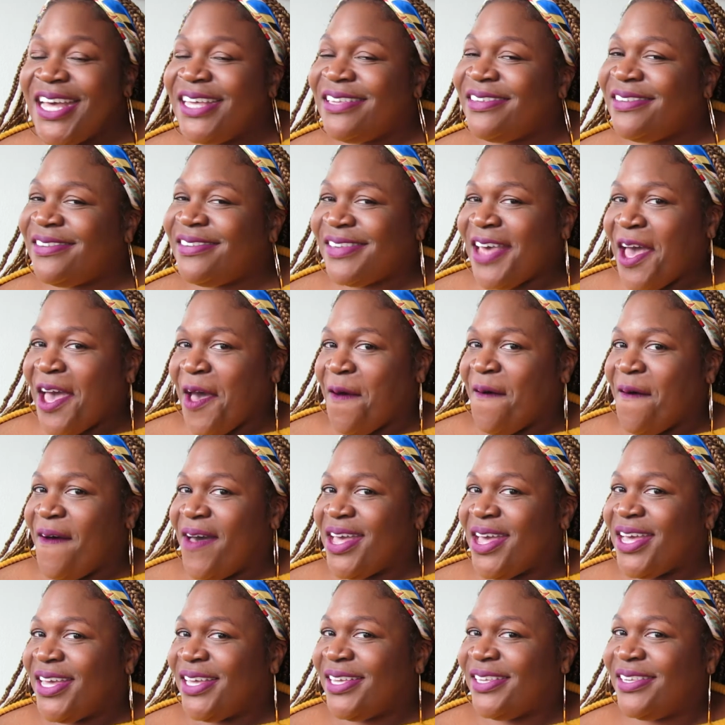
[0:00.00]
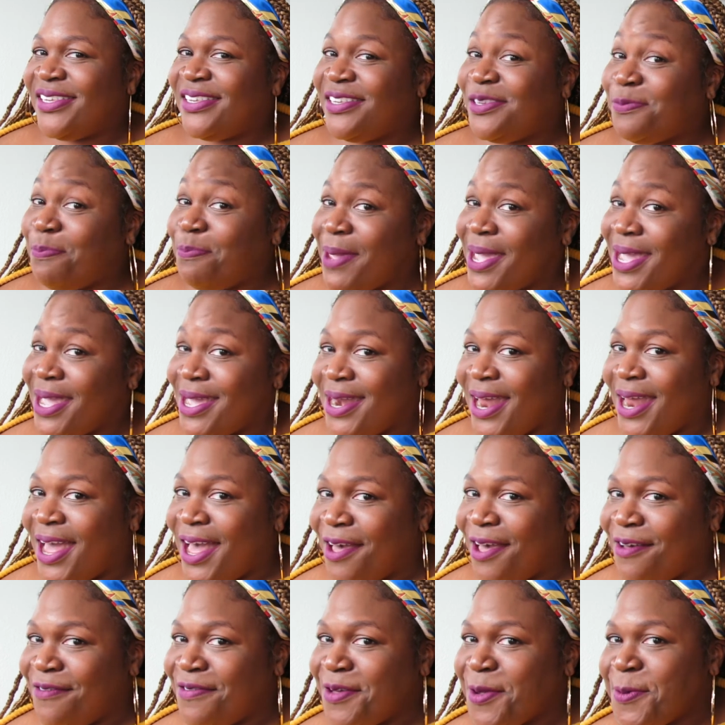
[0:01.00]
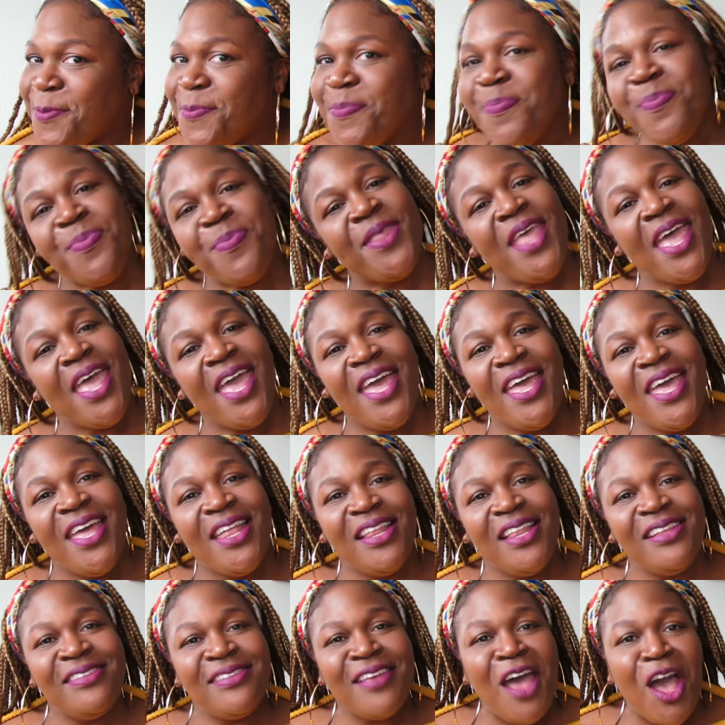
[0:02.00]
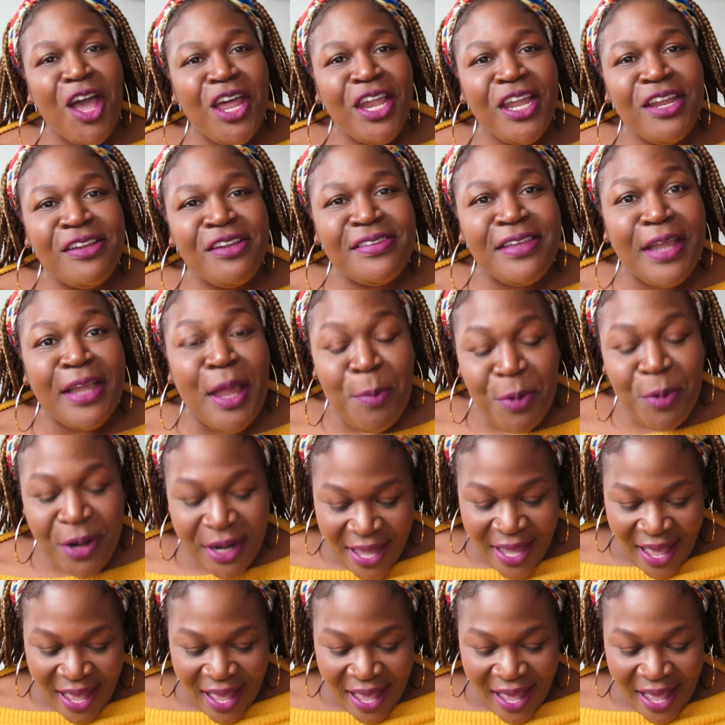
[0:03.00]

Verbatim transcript: So, speaking of, let's talk a little celebrity